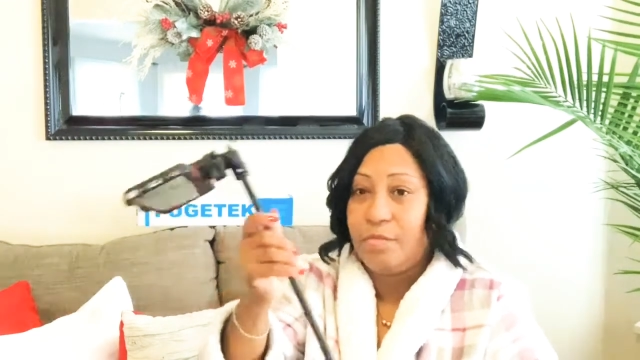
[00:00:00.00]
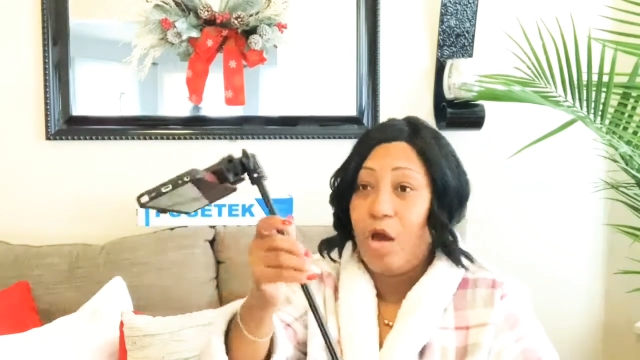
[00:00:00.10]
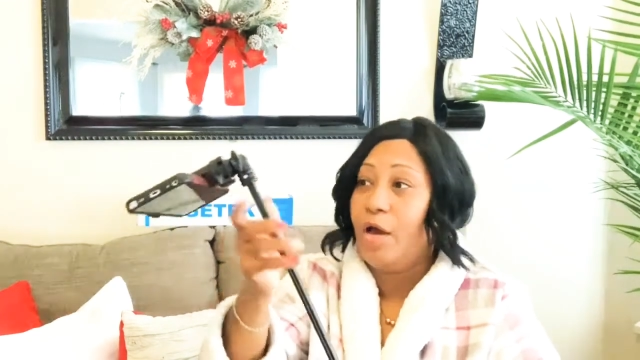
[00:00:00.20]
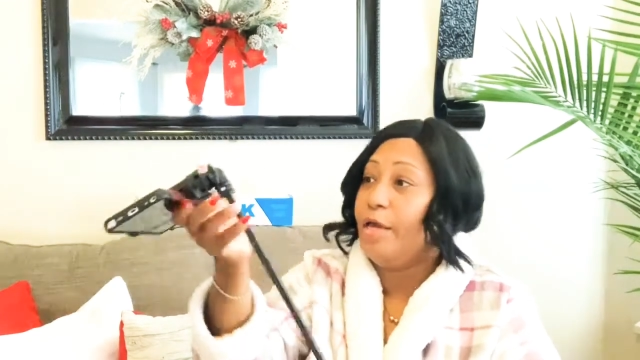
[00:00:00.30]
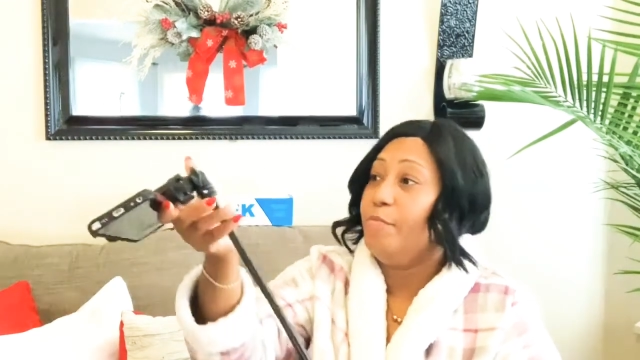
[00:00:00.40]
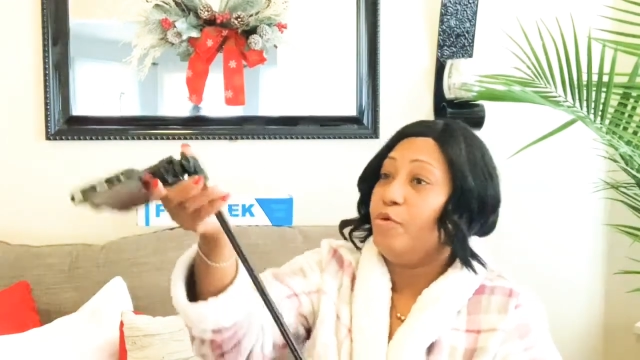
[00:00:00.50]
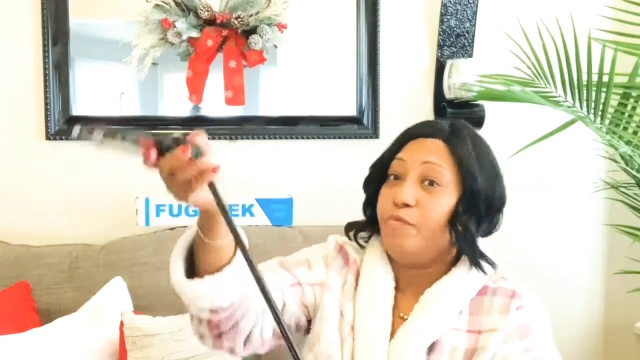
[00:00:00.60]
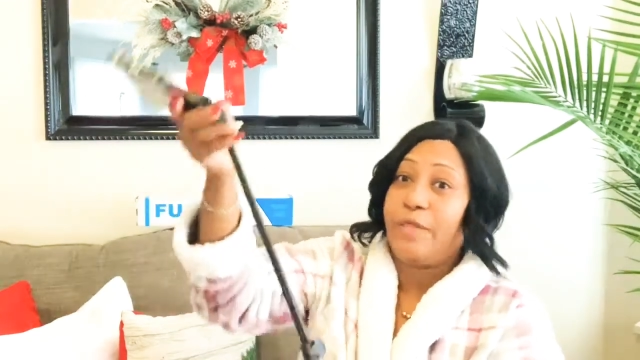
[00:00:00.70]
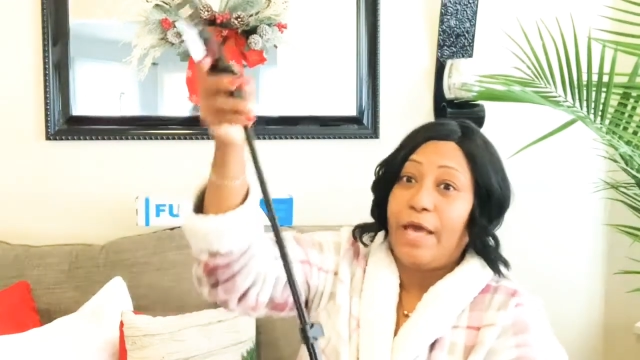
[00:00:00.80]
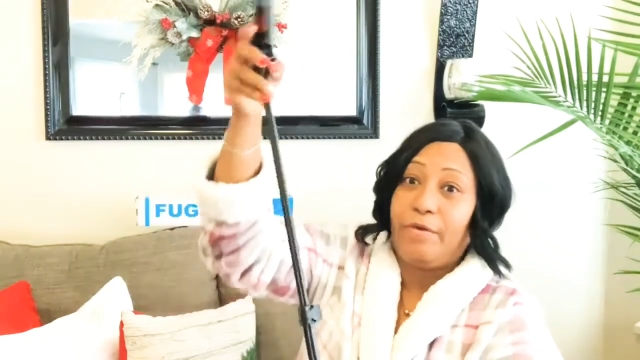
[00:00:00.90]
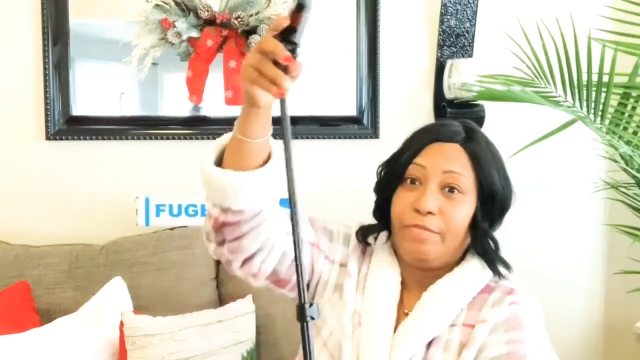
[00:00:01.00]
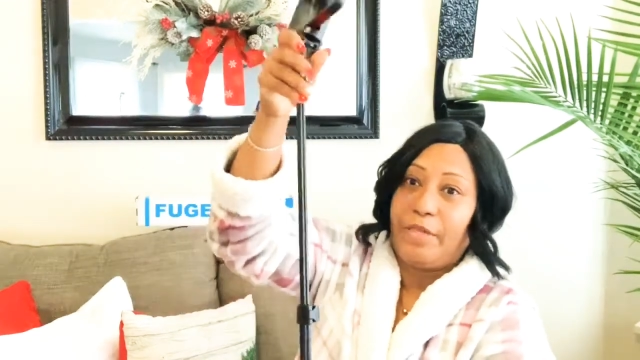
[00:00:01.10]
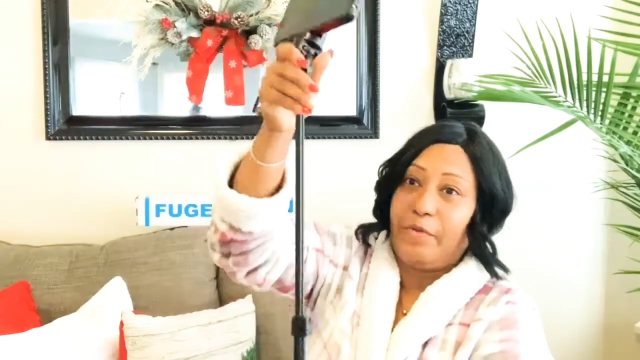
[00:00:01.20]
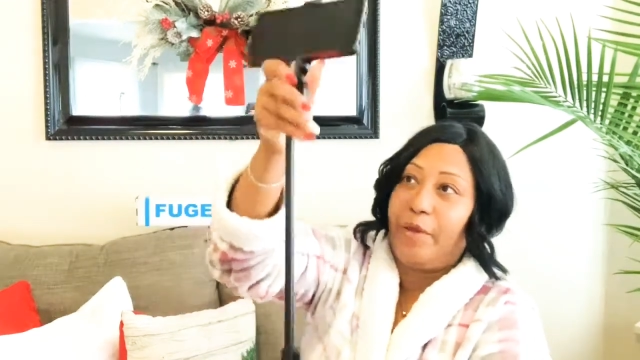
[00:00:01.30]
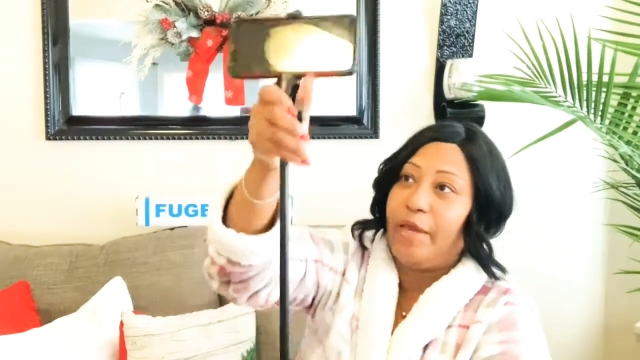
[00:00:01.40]
oh, it moved down, by
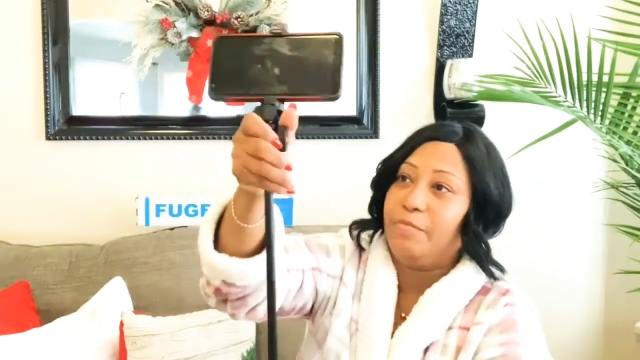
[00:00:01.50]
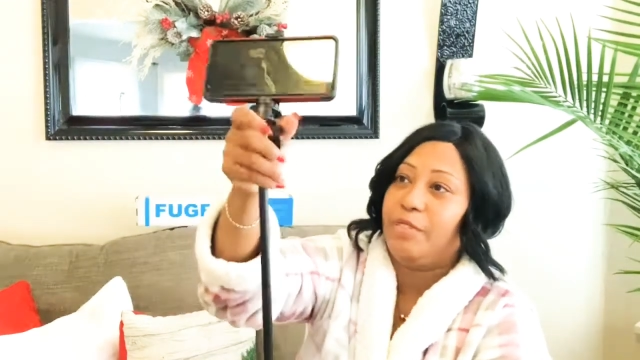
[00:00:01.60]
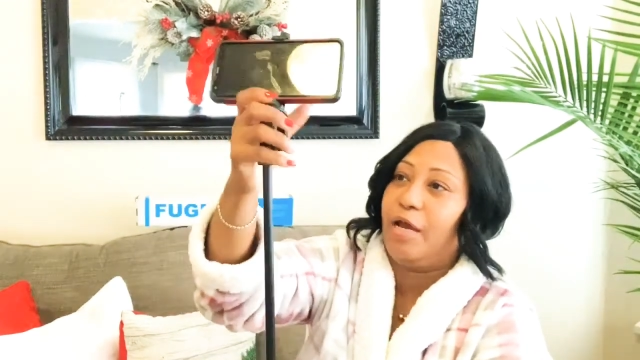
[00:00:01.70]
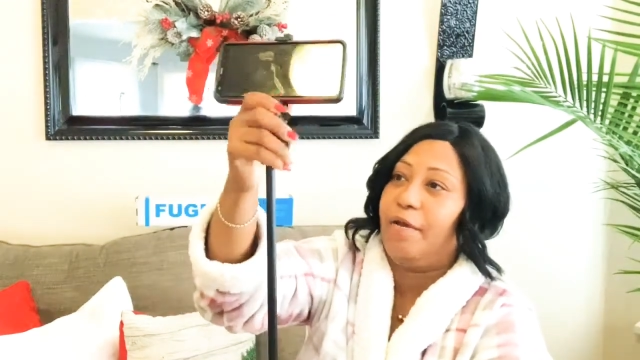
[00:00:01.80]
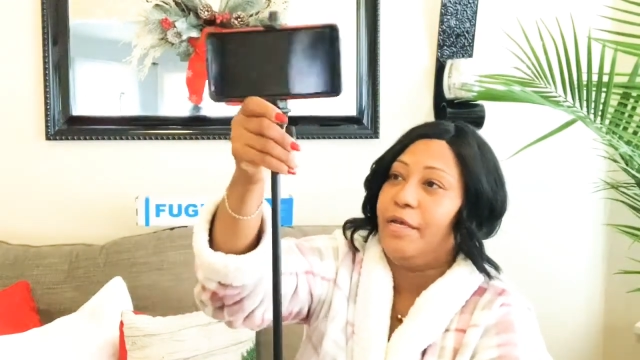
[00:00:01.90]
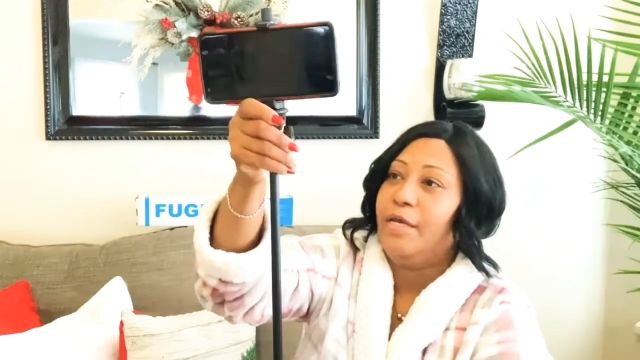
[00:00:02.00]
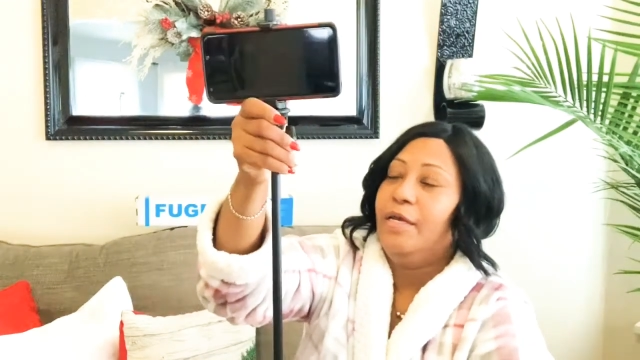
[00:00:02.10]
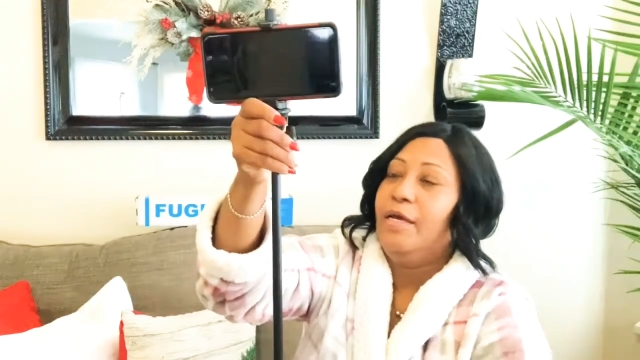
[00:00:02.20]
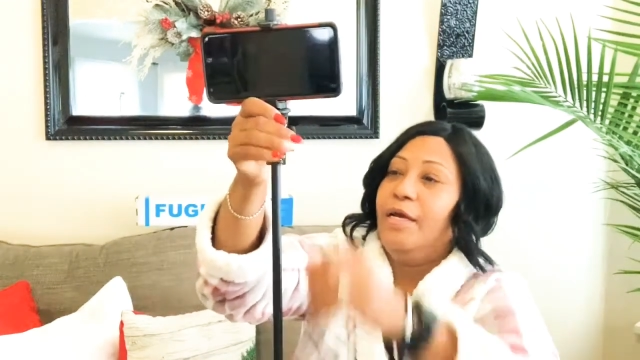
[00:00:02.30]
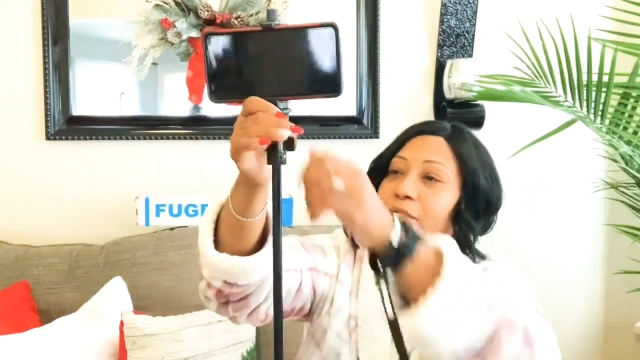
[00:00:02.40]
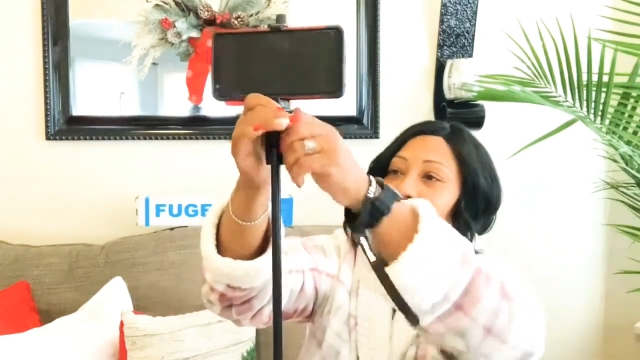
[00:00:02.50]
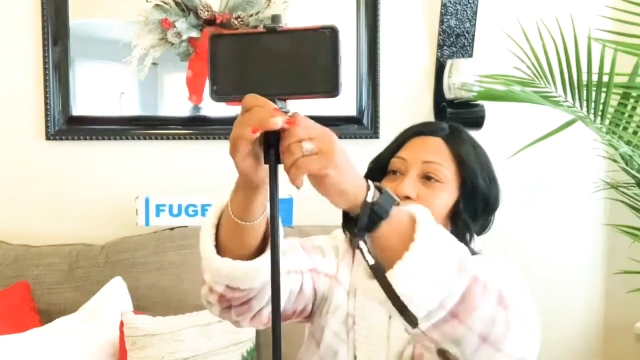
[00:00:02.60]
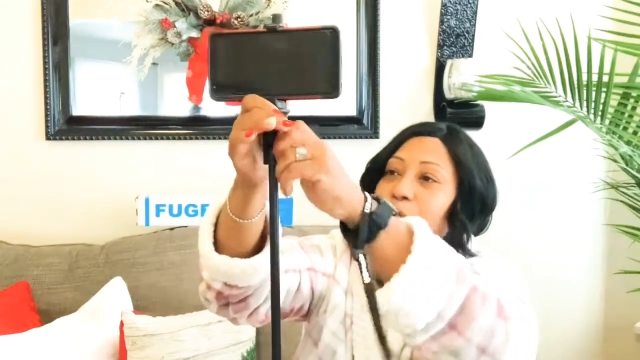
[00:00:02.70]
the way, I'm sorry. I should have